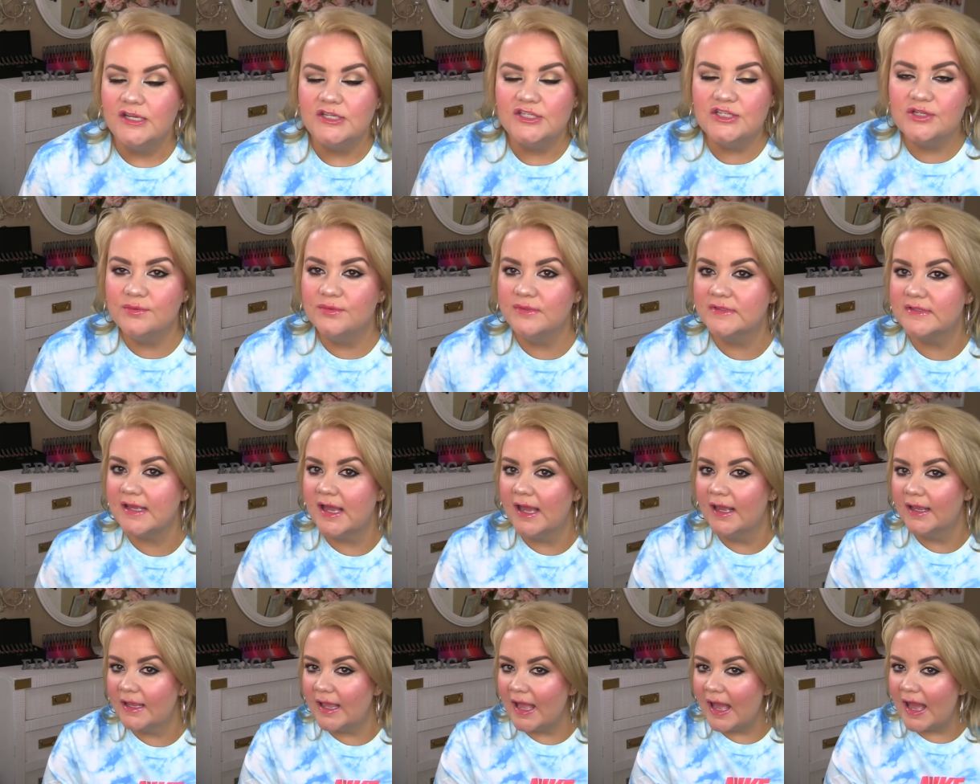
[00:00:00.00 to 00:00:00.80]
She was
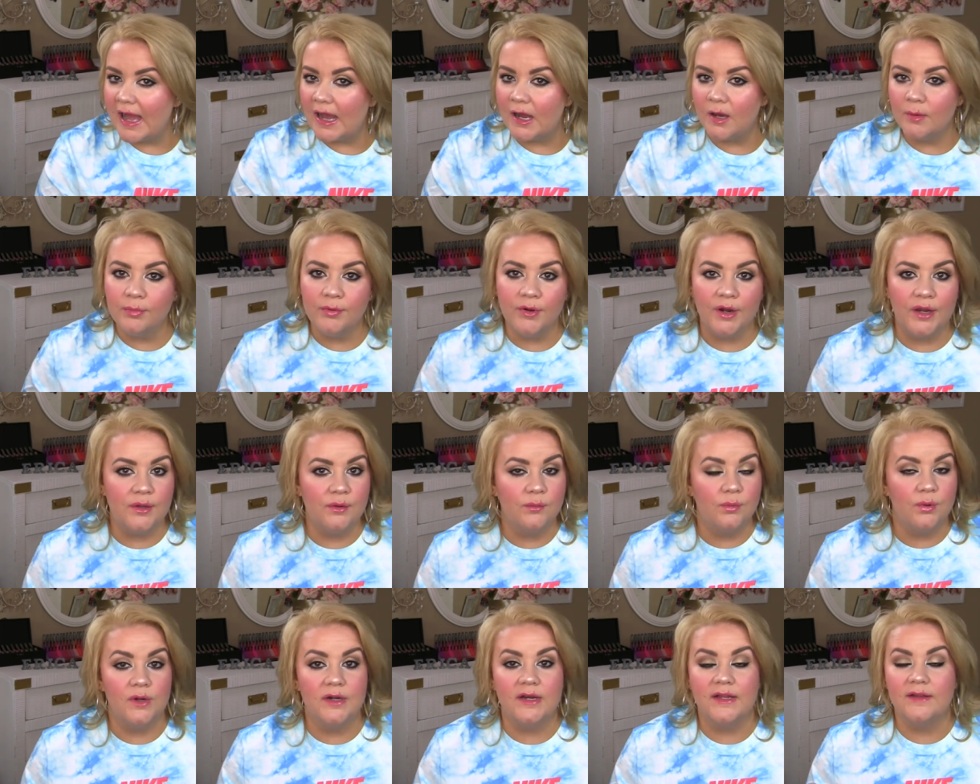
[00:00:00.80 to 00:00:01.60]
like, I'll
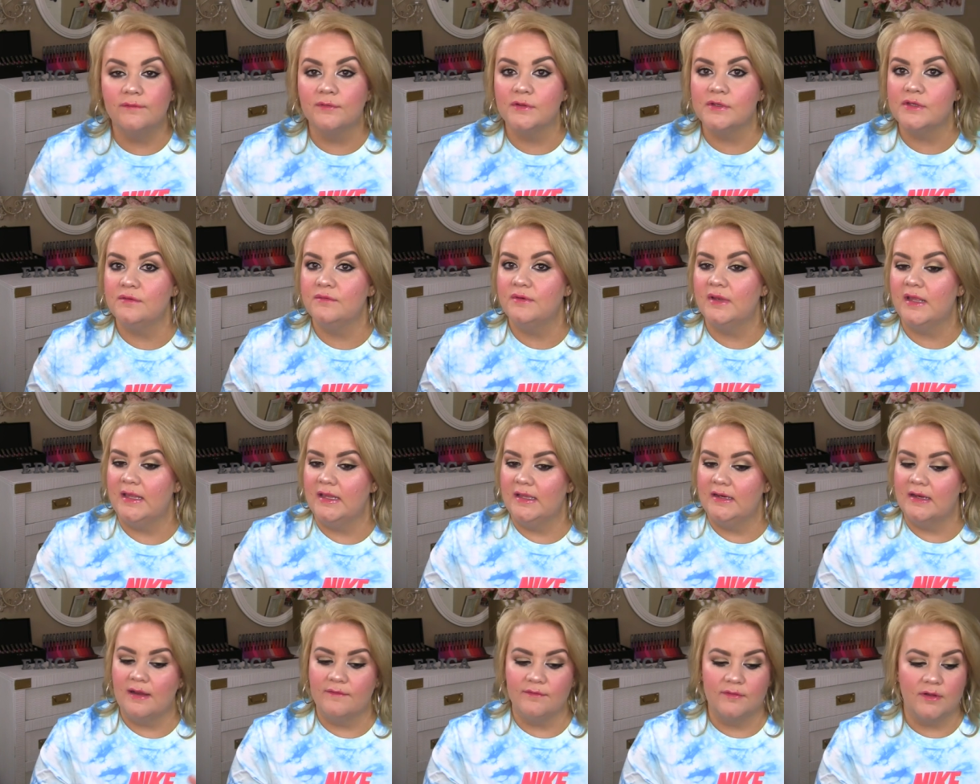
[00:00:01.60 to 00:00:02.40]
bring whatever you
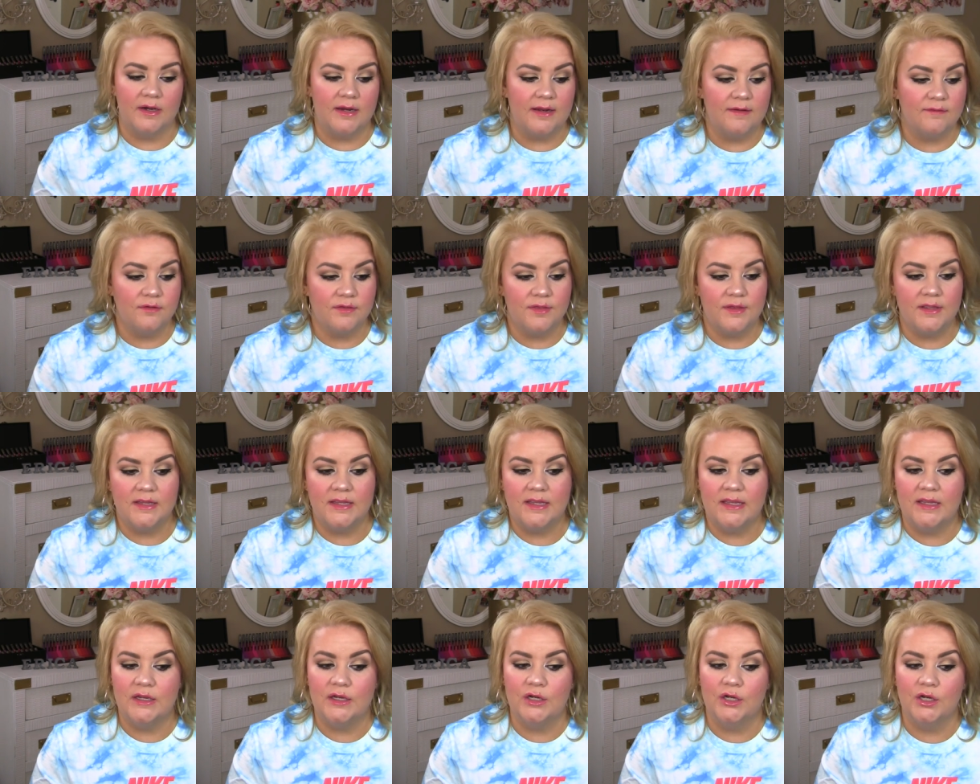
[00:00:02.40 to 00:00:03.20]
need. I've got everything
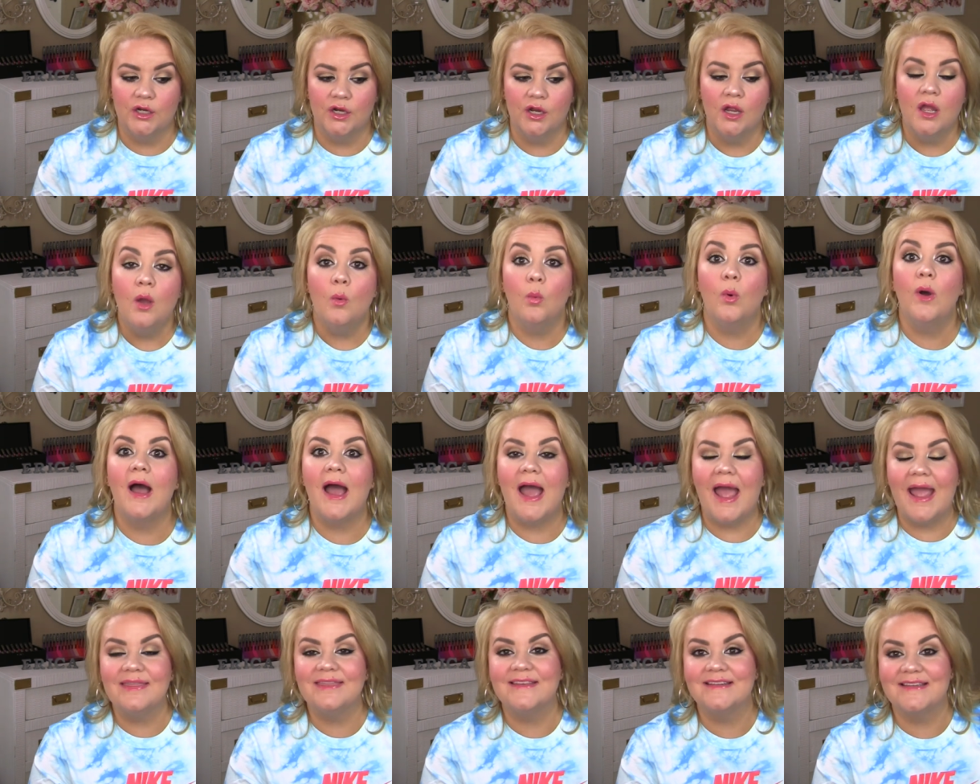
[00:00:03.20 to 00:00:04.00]
here.
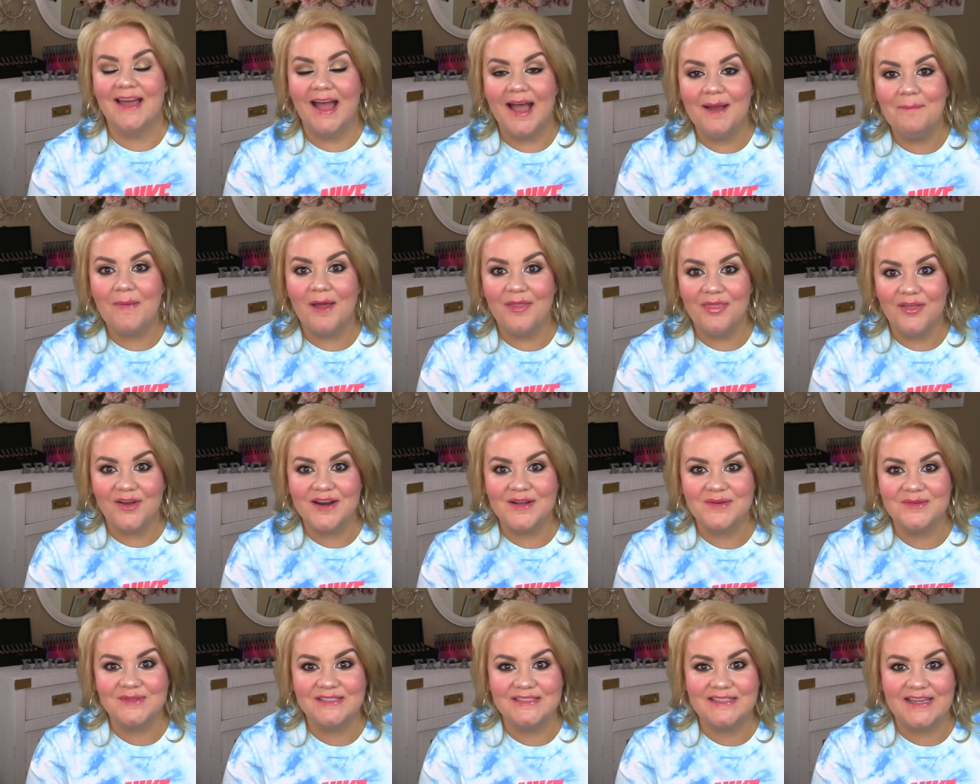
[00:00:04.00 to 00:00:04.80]
Well, at the time I thought
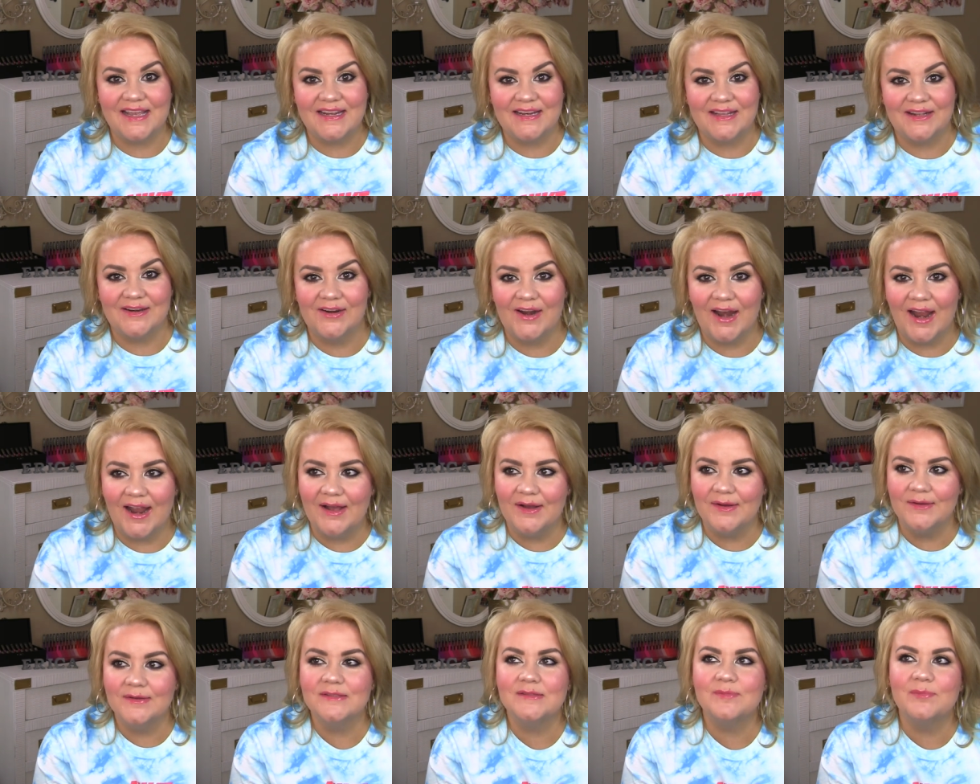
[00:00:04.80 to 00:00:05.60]
I was staying at her
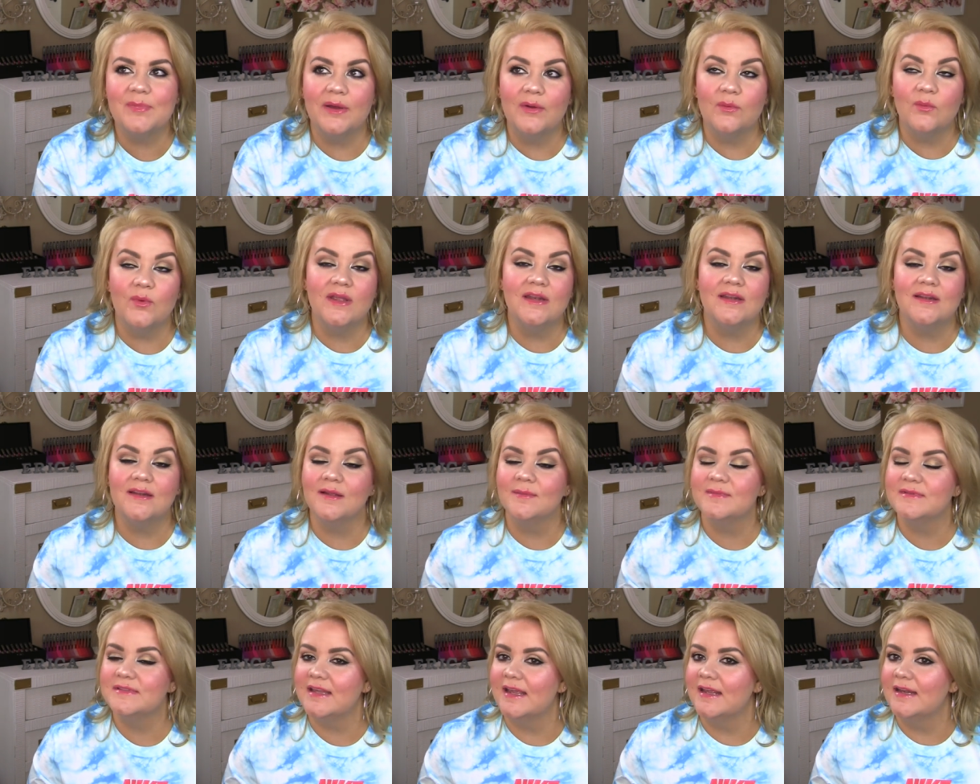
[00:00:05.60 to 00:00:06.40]
house, but we ended
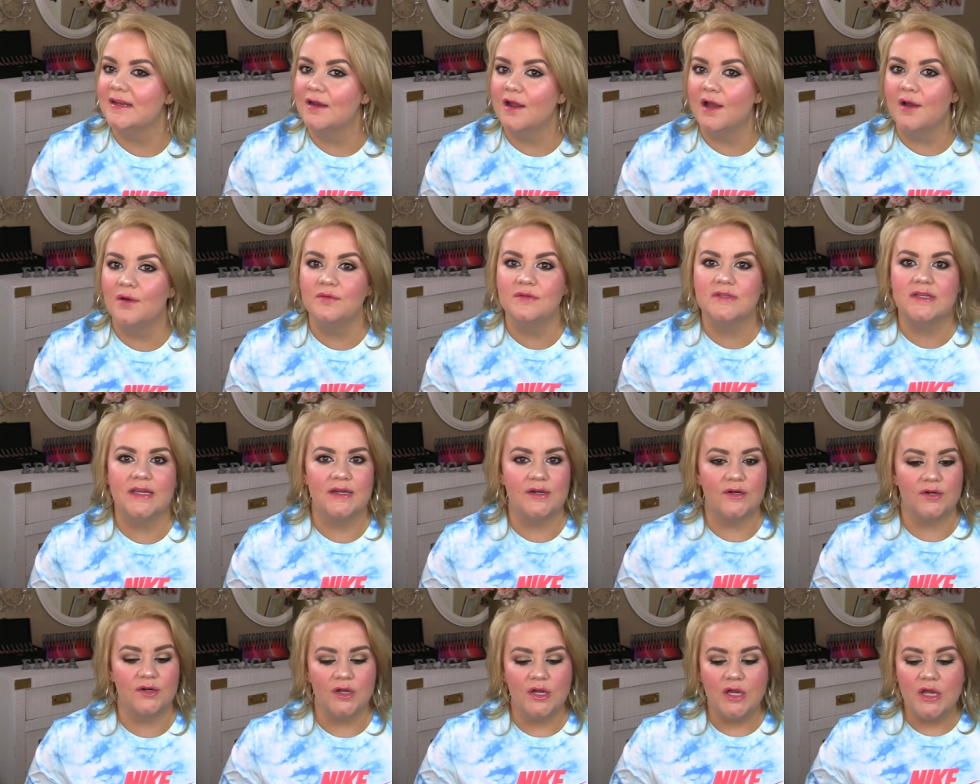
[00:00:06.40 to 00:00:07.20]
up staying in a
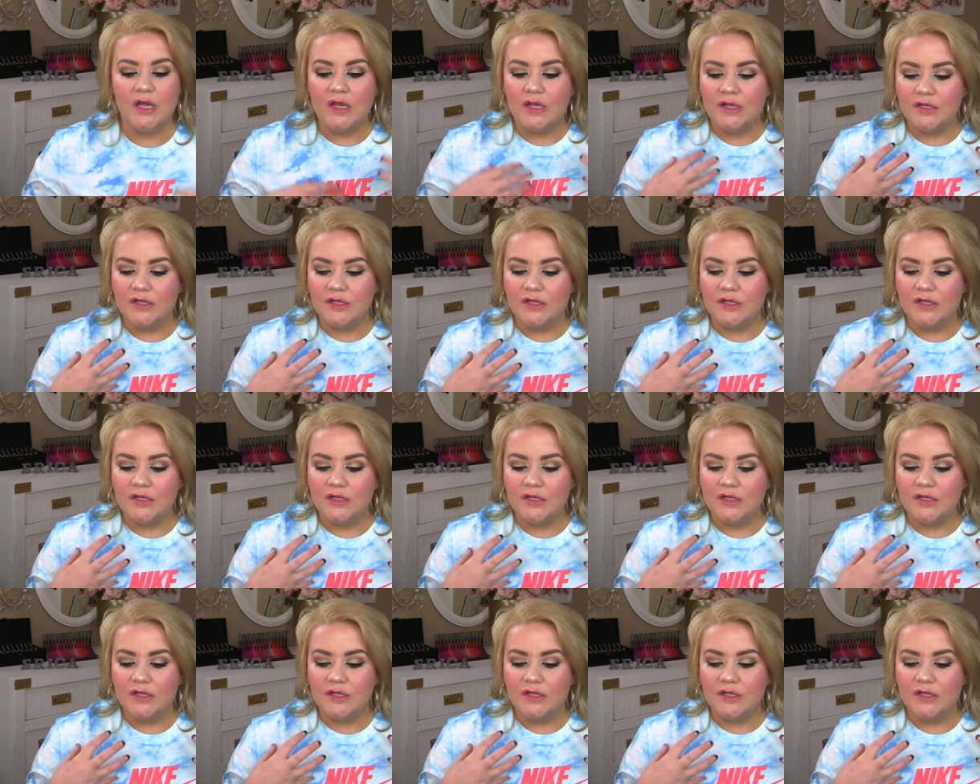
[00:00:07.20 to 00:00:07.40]
hotel.